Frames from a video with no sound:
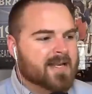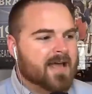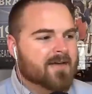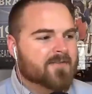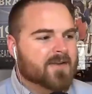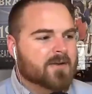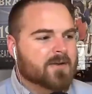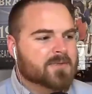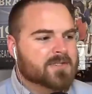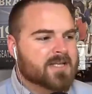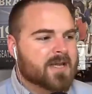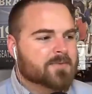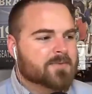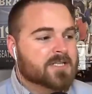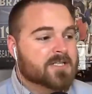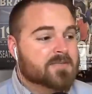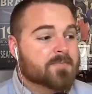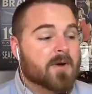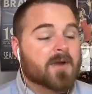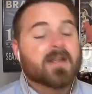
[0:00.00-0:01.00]
have any
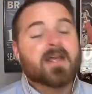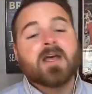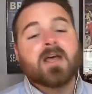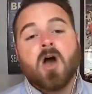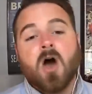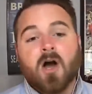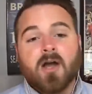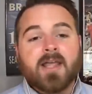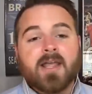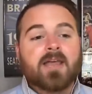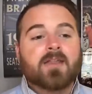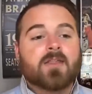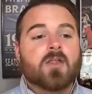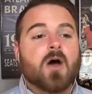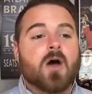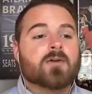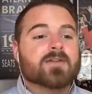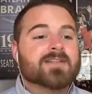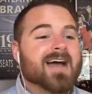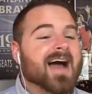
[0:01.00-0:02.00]
receptions. But again,
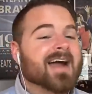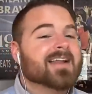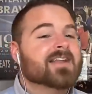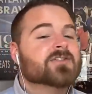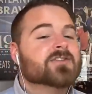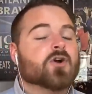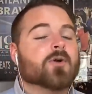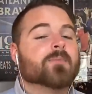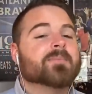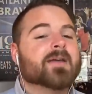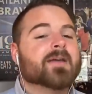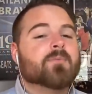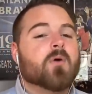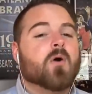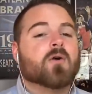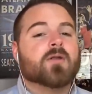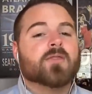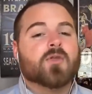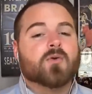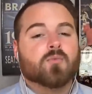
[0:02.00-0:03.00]
tight ends are a big
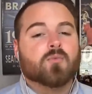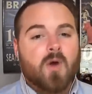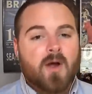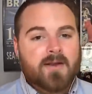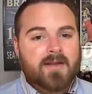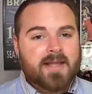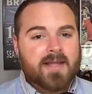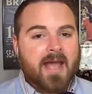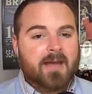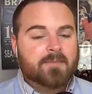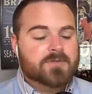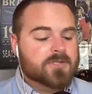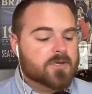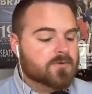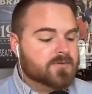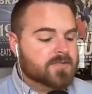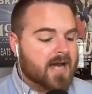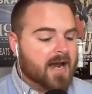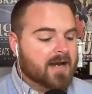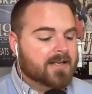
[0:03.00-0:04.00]
part of the run game.
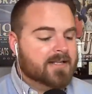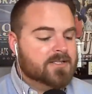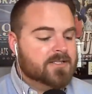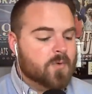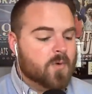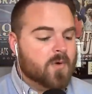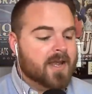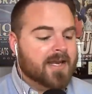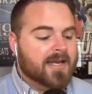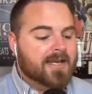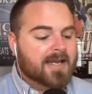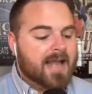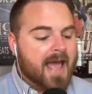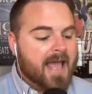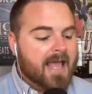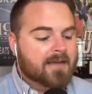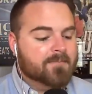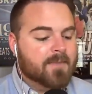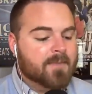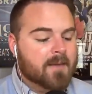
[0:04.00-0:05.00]
So tight ends will get an
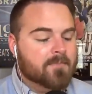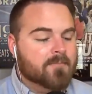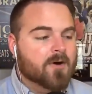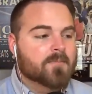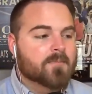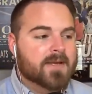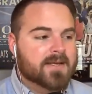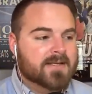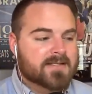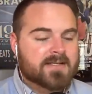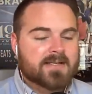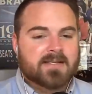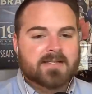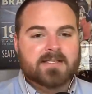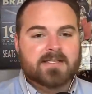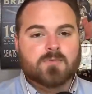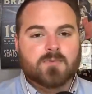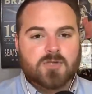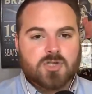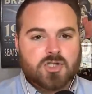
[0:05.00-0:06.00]
A in my book because
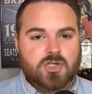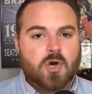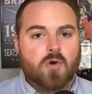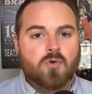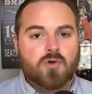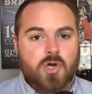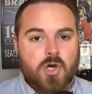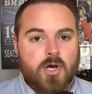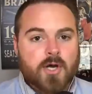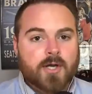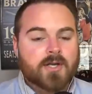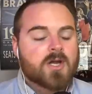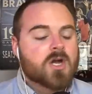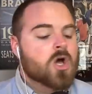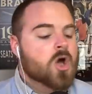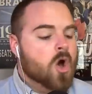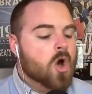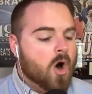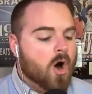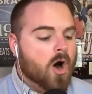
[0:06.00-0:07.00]
Tennessee was so good
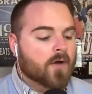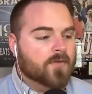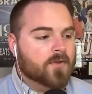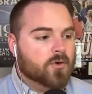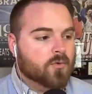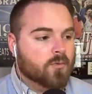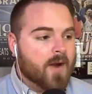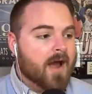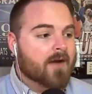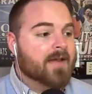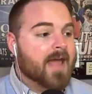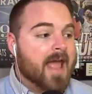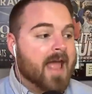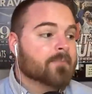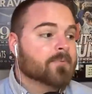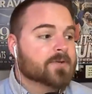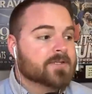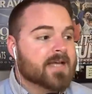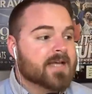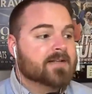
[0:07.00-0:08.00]
on the ground
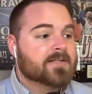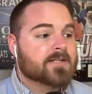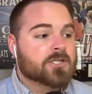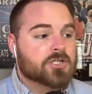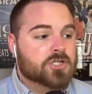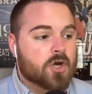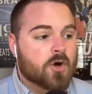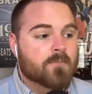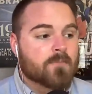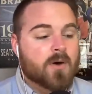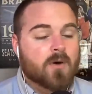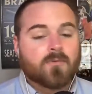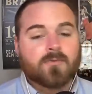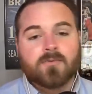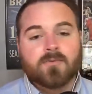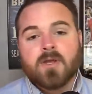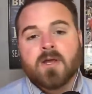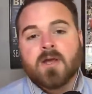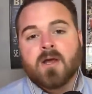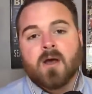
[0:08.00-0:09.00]
and protecting Joe
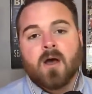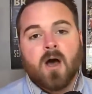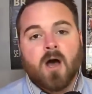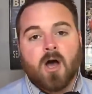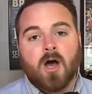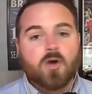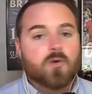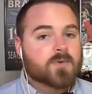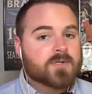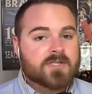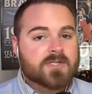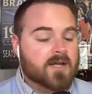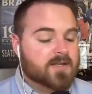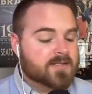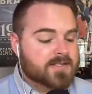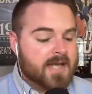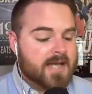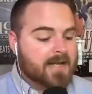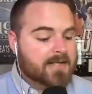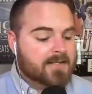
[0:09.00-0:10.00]
Milton, who was not
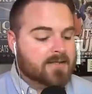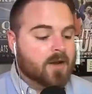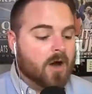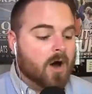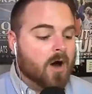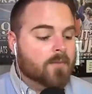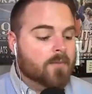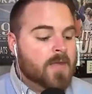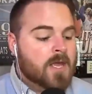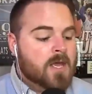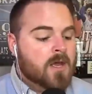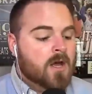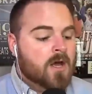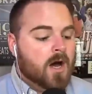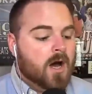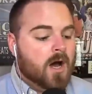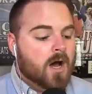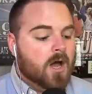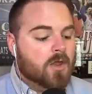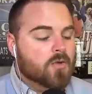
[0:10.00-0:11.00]
sacked at all.
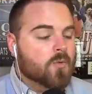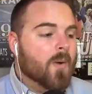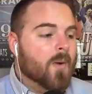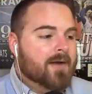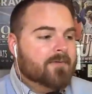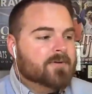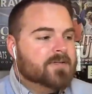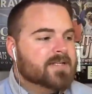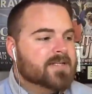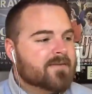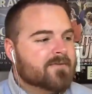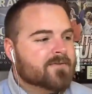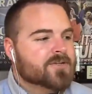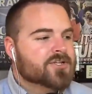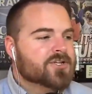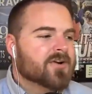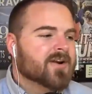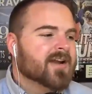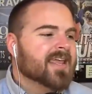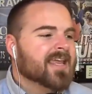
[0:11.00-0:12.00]
The wide
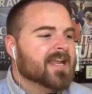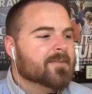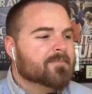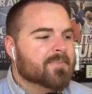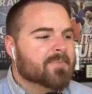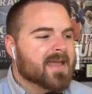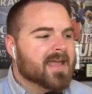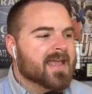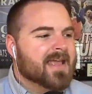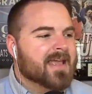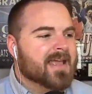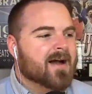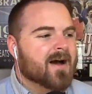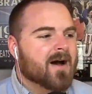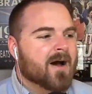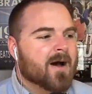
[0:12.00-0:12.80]
receivers, you're going to get a B.